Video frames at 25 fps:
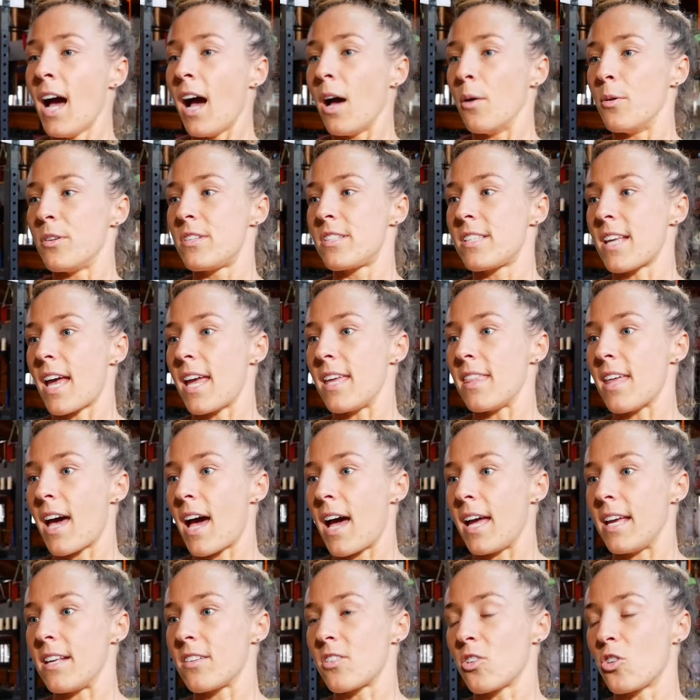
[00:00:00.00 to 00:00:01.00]
I would say
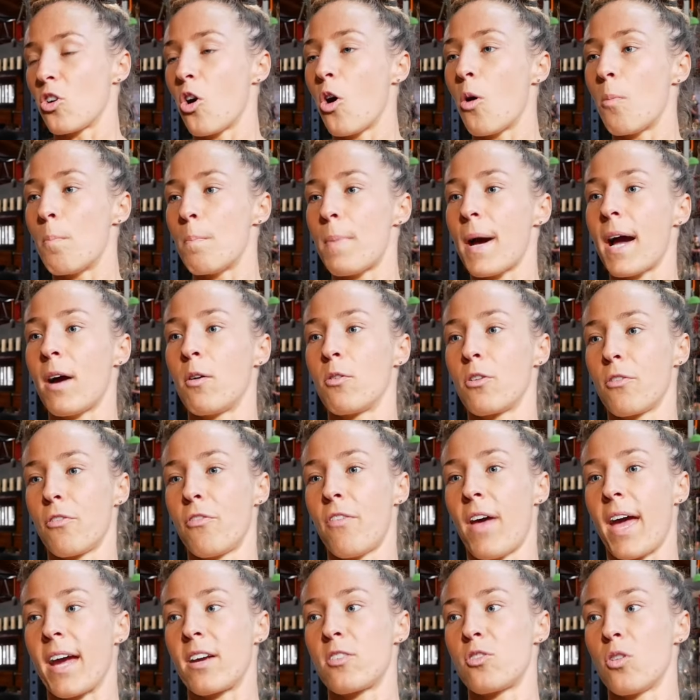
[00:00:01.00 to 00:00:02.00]
that it's a compound
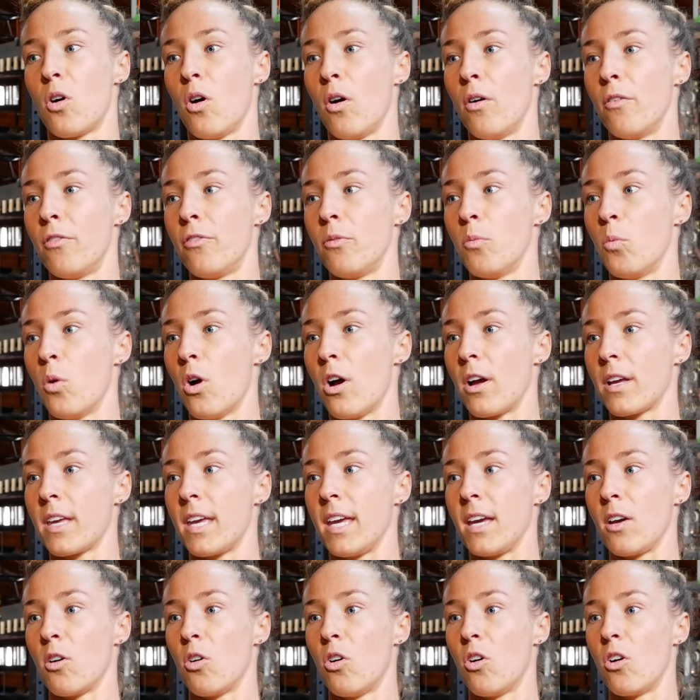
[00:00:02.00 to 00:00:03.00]
effect of
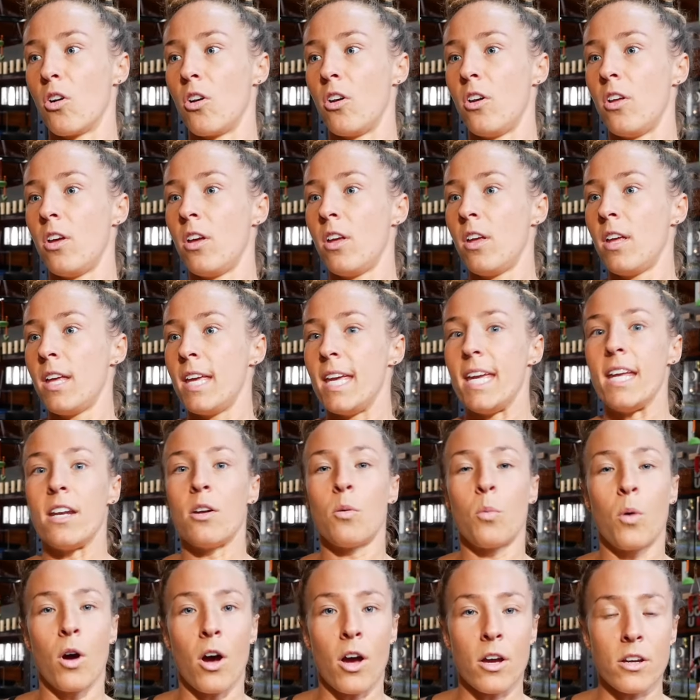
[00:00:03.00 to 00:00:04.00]
working on
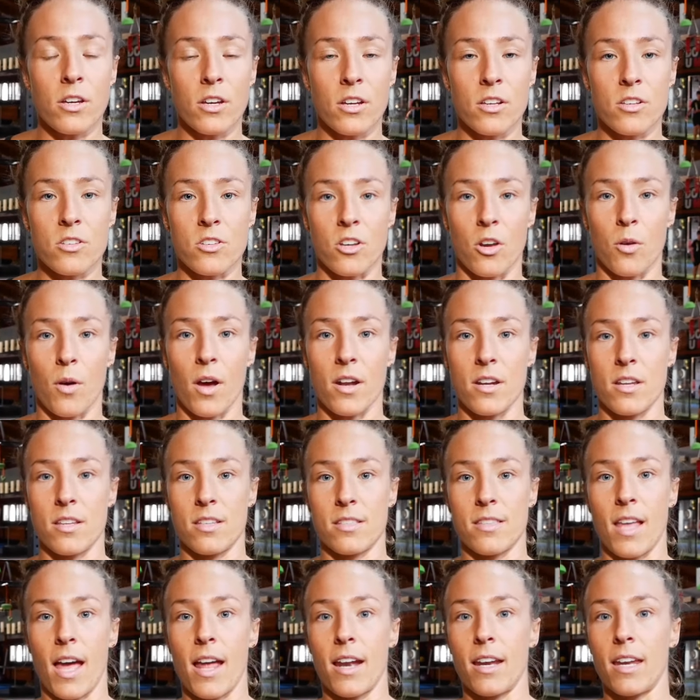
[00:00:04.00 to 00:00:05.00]
inner work, so
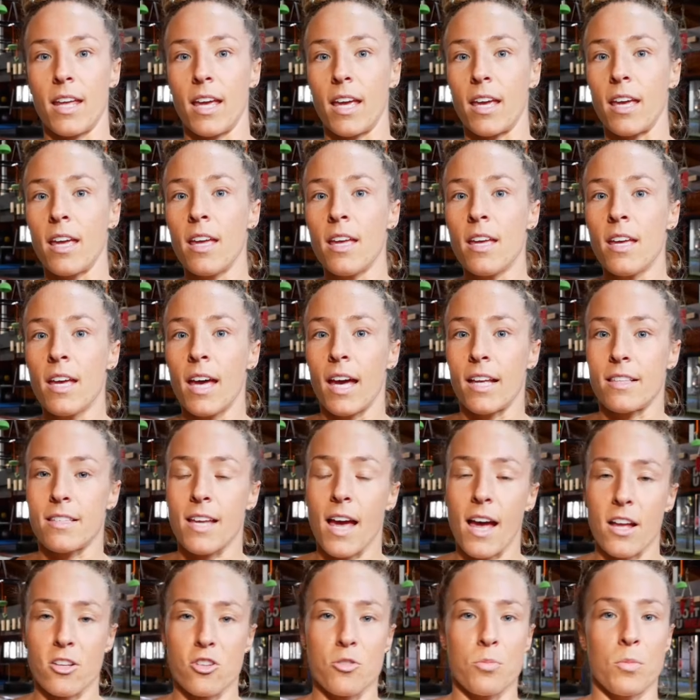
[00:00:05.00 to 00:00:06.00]
understanding
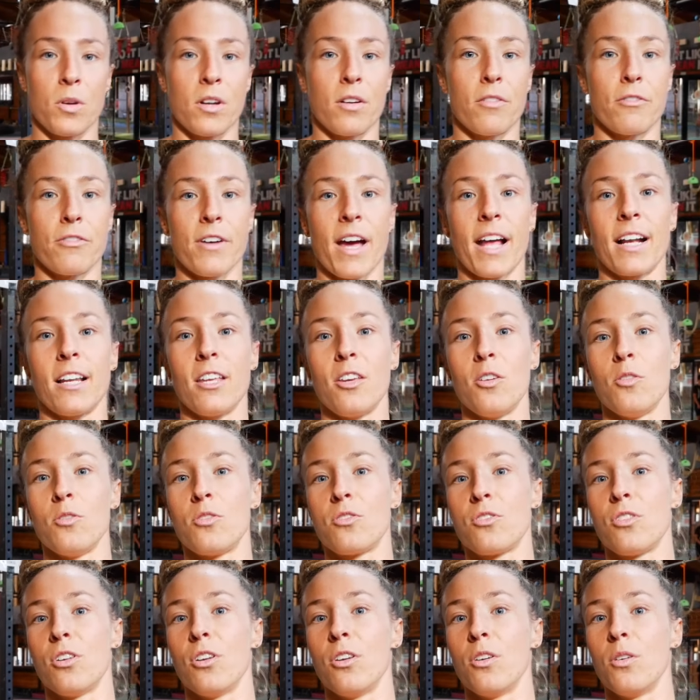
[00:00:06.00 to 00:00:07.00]
attachment and
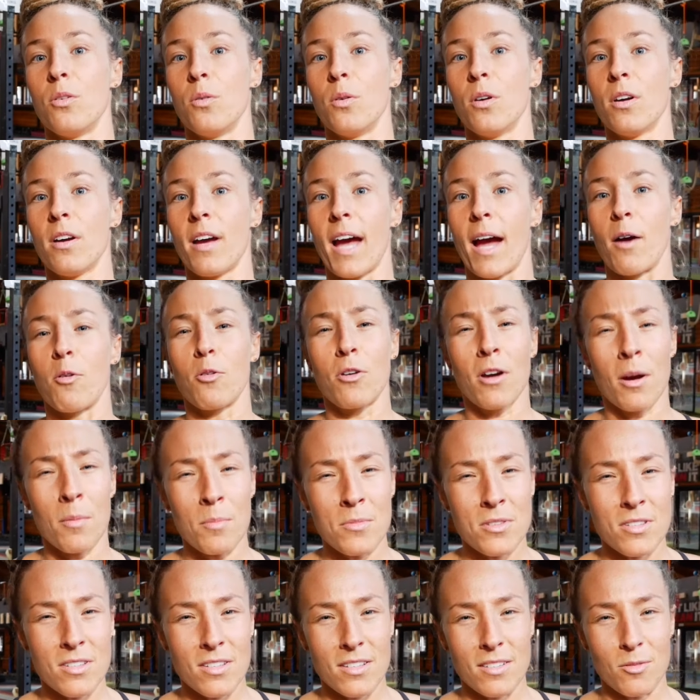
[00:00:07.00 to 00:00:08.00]
values to
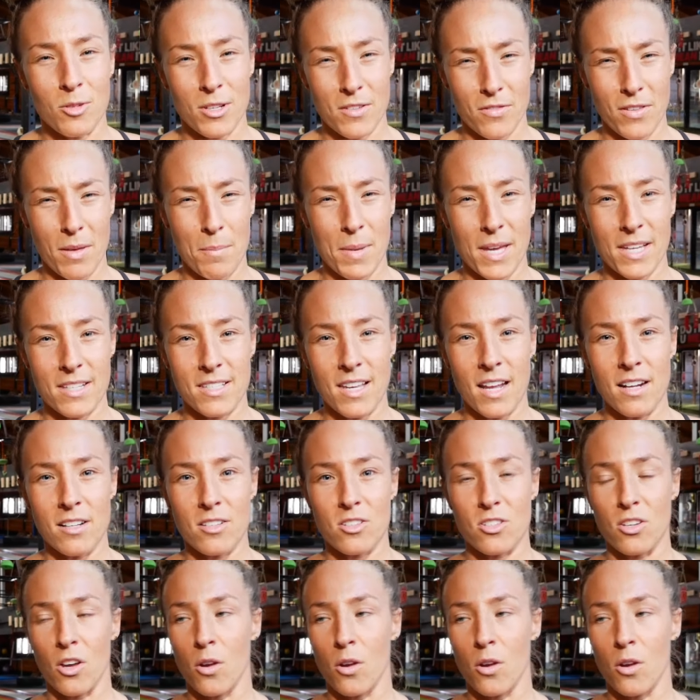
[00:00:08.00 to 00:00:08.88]
outcomes, if that makes sense.